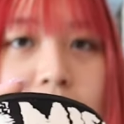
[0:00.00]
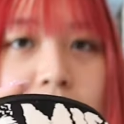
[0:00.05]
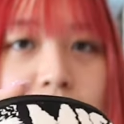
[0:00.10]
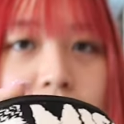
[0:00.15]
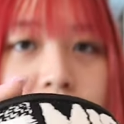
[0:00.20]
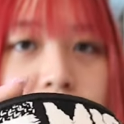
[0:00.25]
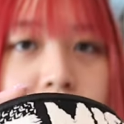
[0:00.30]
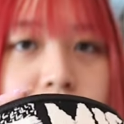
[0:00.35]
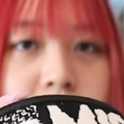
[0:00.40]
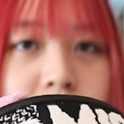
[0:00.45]

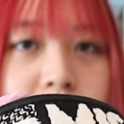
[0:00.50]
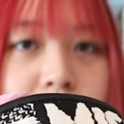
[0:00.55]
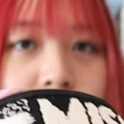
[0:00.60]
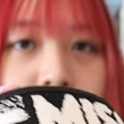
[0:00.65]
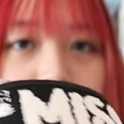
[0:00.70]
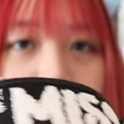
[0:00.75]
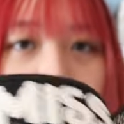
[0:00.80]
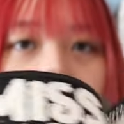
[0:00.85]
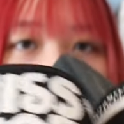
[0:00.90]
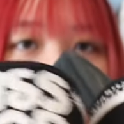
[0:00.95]
And it's
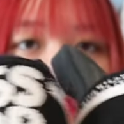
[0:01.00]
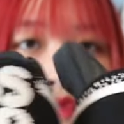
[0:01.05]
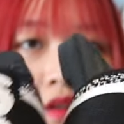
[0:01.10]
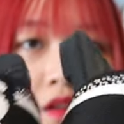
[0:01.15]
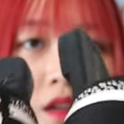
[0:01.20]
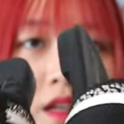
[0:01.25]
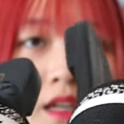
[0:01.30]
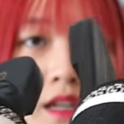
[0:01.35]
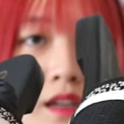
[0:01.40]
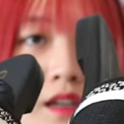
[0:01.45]

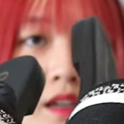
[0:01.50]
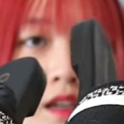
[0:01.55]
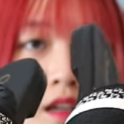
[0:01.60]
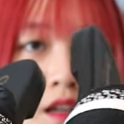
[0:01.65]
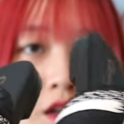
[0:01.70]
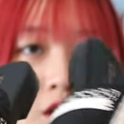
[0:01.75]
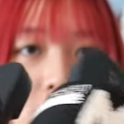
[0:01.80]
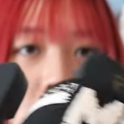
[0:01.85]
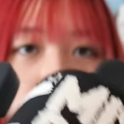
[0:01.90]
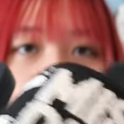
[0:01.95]
really
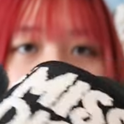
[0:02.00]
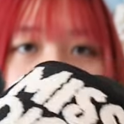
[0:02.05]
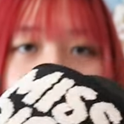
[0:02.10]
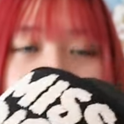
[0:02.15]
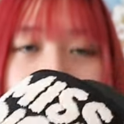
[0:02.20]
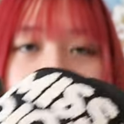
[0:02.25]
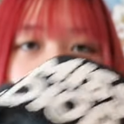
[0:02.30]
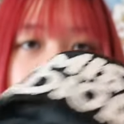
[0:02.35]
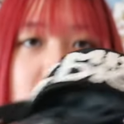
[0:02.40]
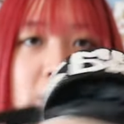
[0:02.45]
cute and
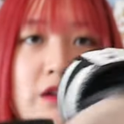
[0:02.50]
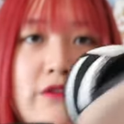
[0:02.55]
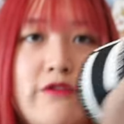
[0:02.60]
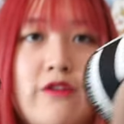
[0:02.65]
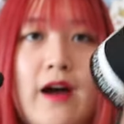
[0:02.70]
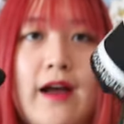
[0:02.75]
very beautiful.